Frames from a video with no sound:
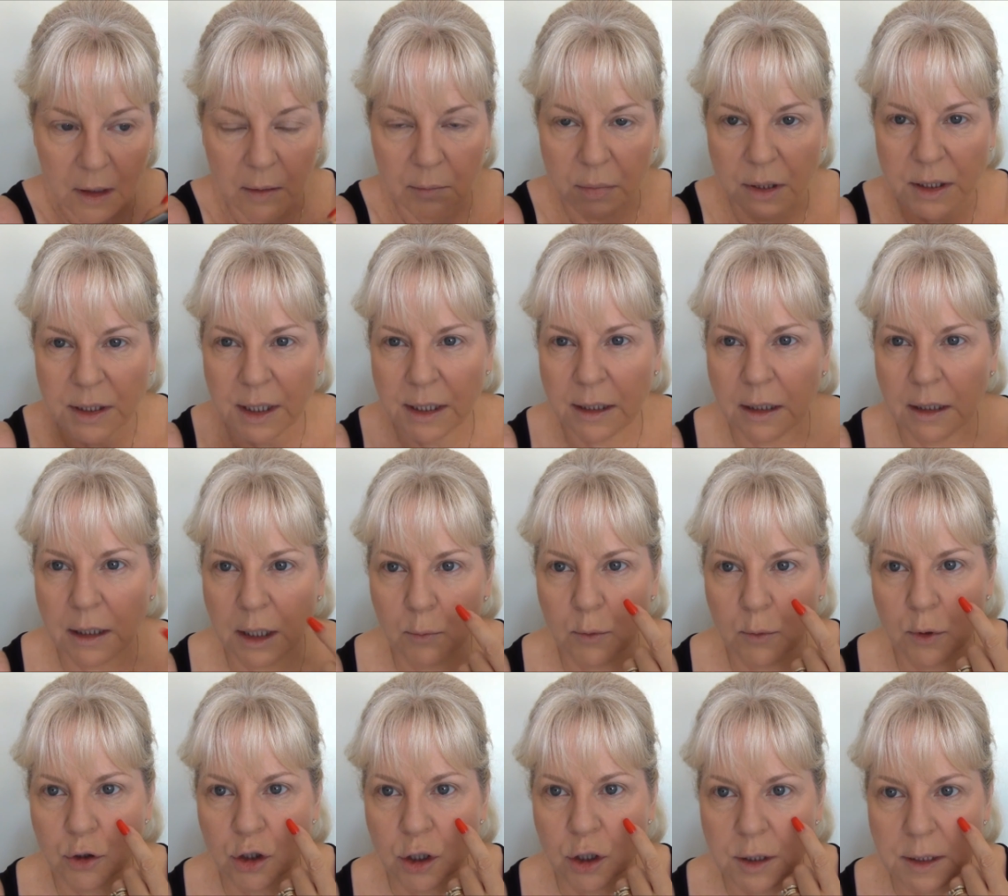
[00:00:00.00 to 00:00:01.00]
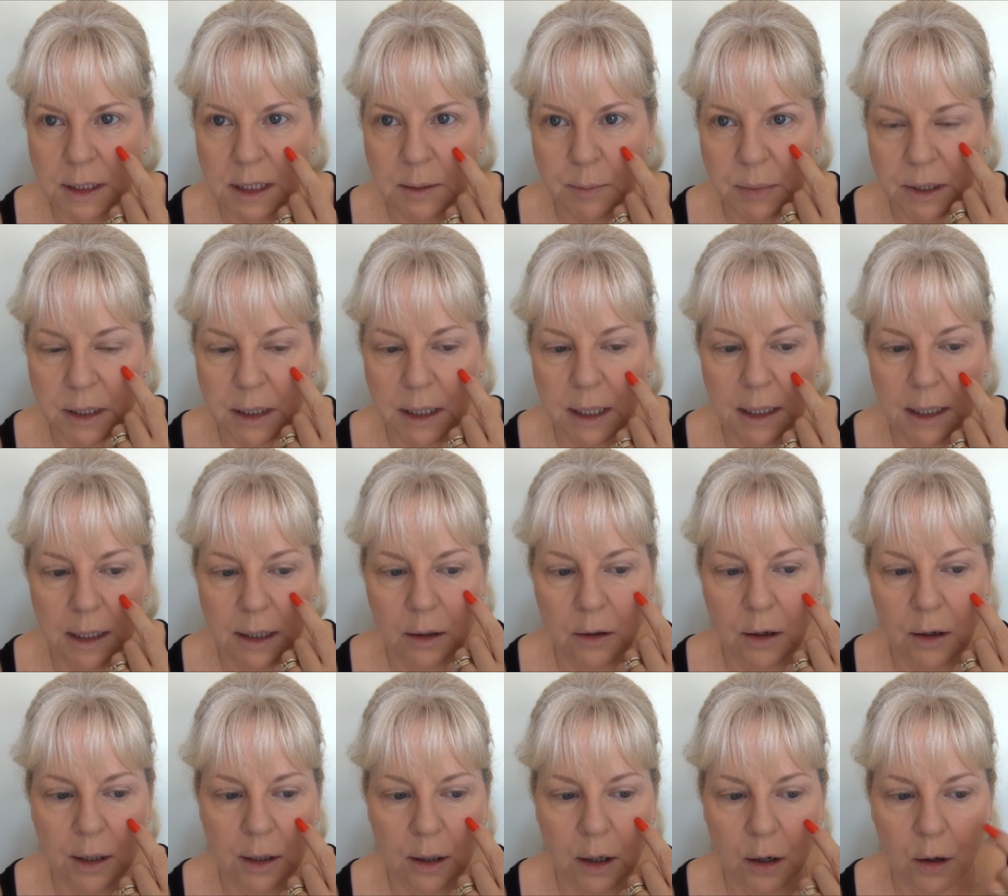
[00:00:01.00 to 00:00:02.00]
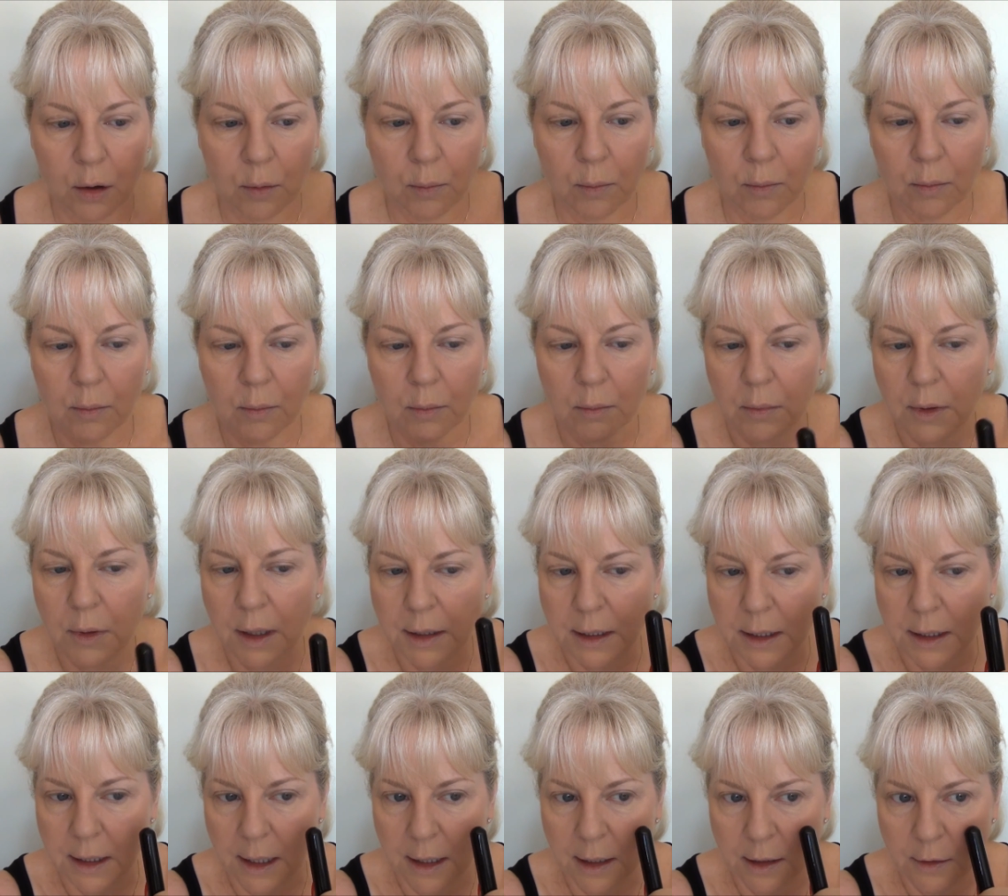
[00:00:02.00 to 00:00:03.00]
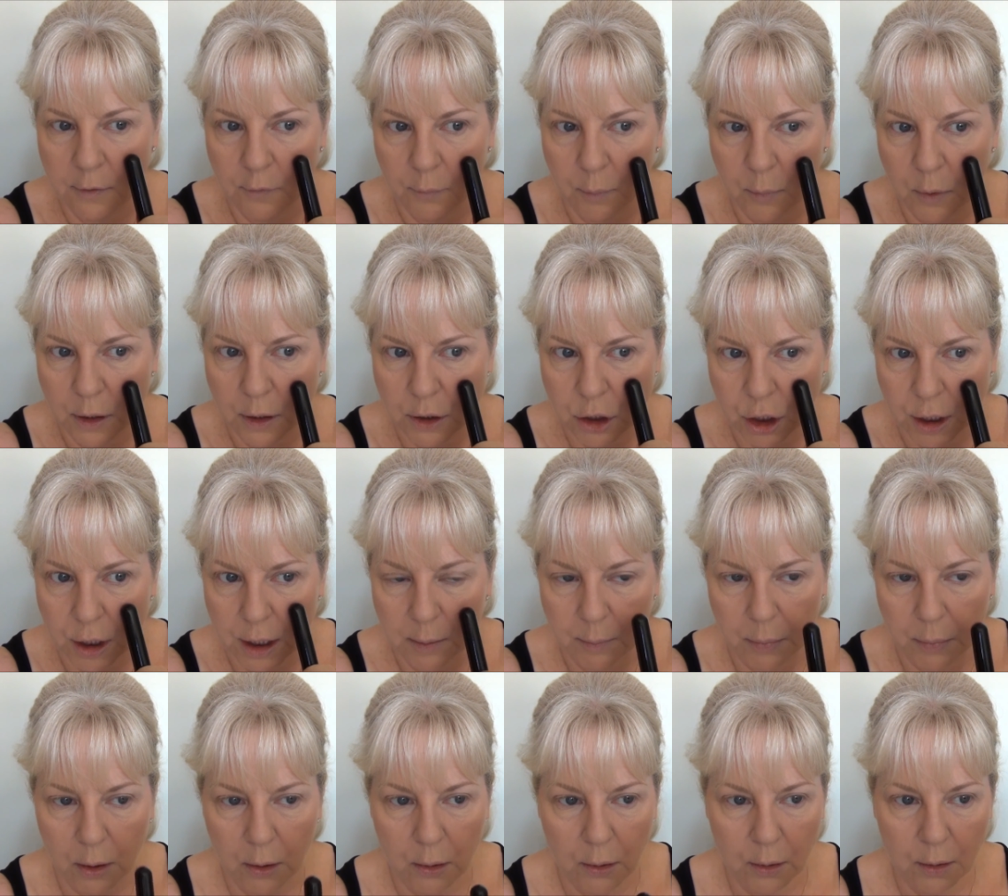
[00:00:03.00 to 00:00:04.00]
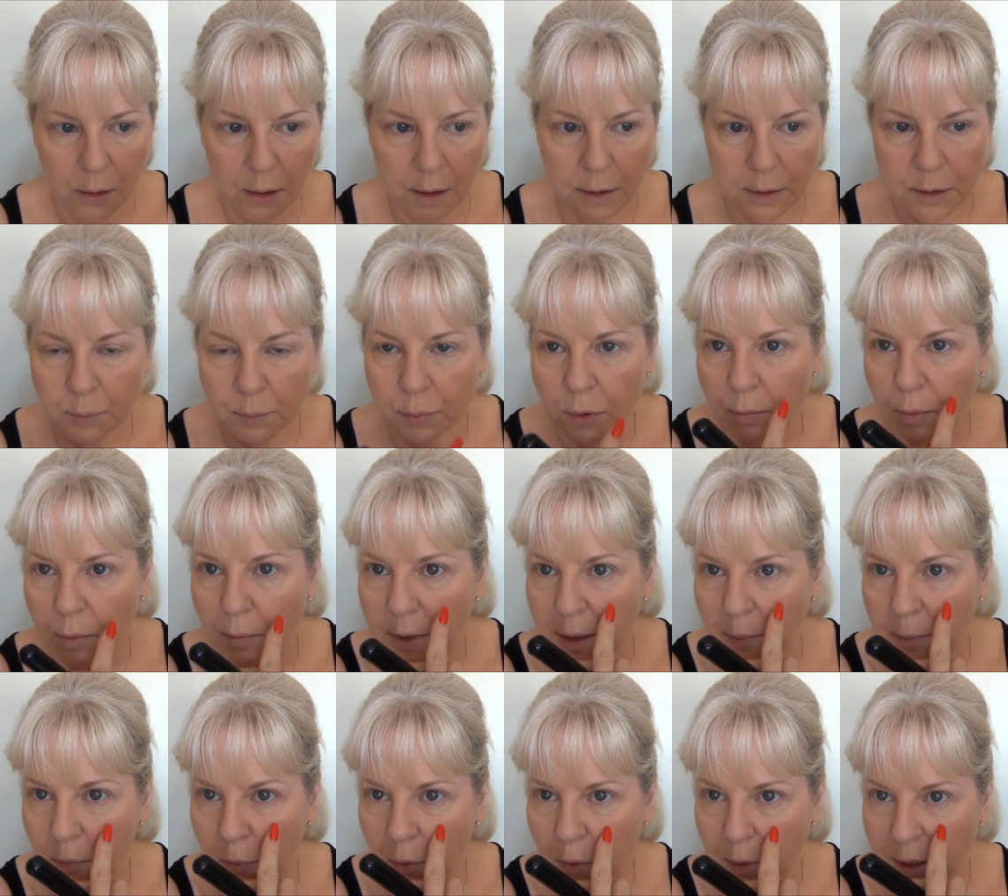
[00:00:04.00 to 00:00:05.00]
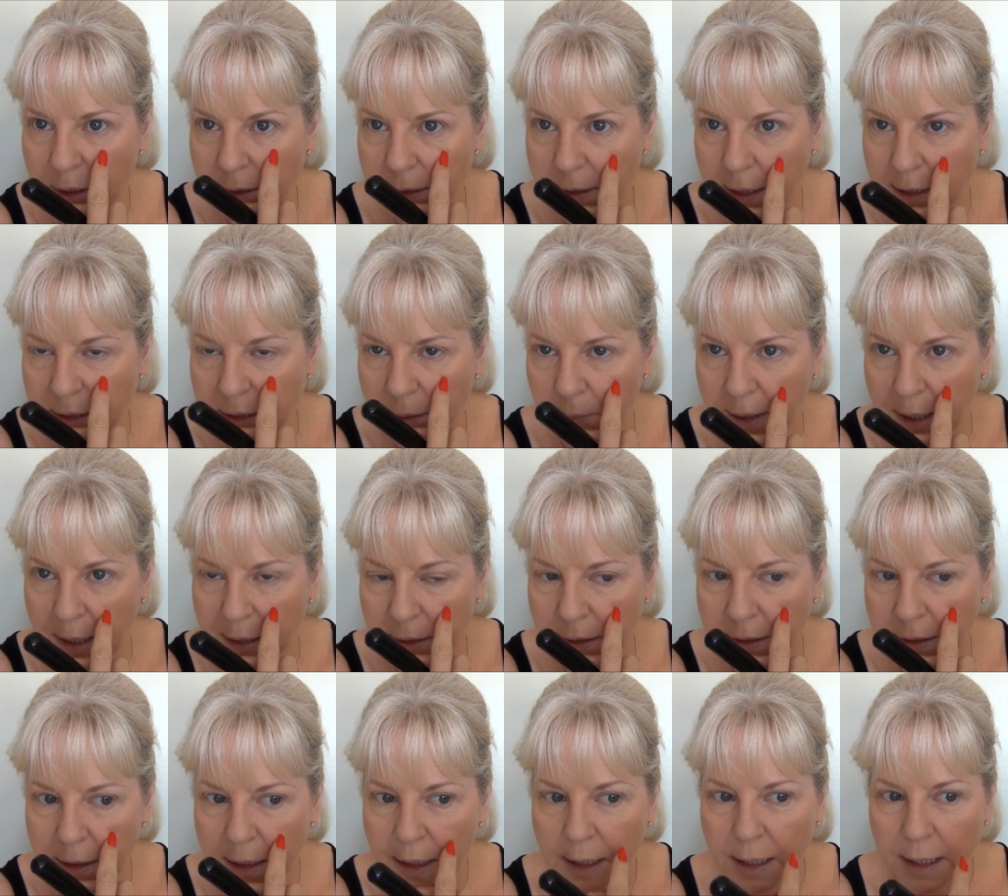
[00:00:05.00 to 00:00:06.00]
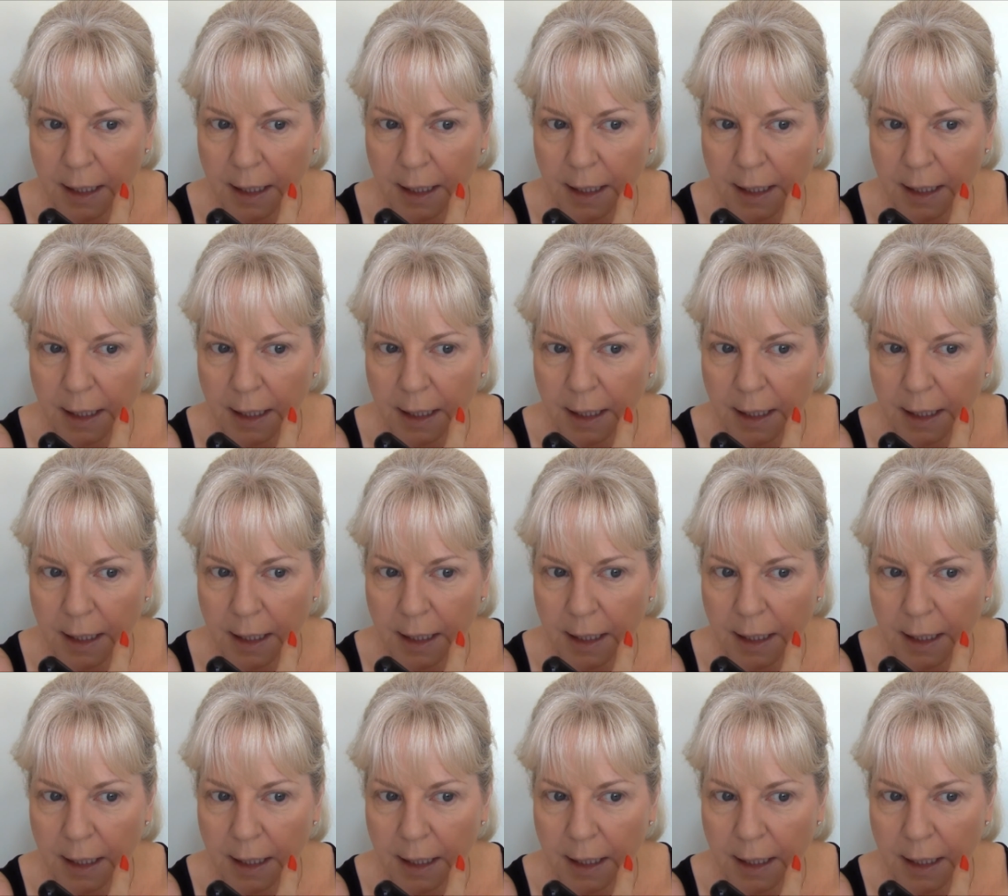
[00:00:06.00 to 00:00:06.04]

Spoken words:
Particularly watch this bit here. I know at the end of my cheekbone it's probably more exacerbated